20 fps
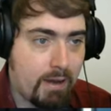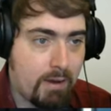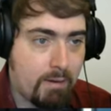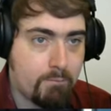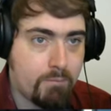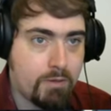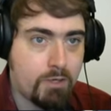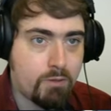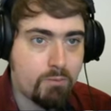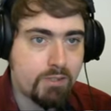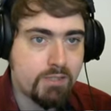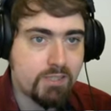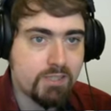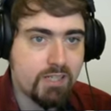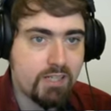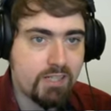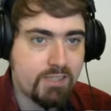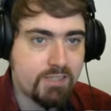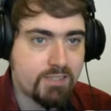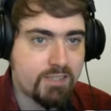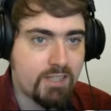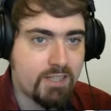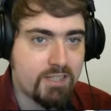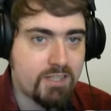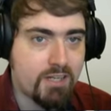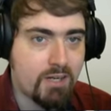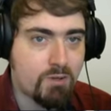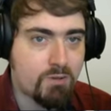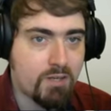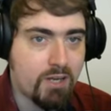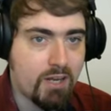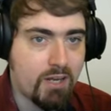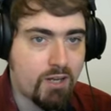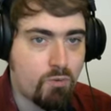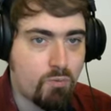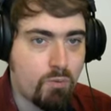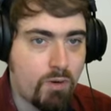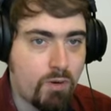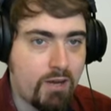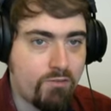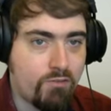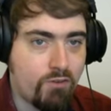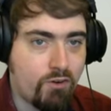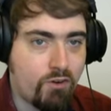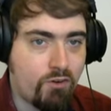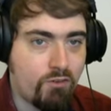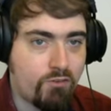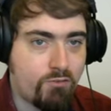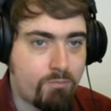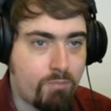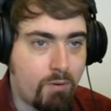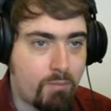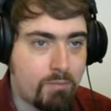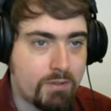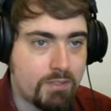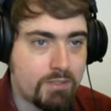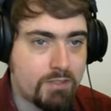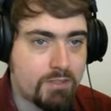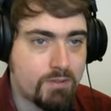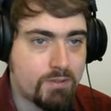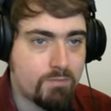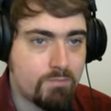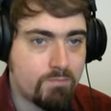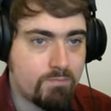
Meanwhile, Khal sends out a wave of bombers.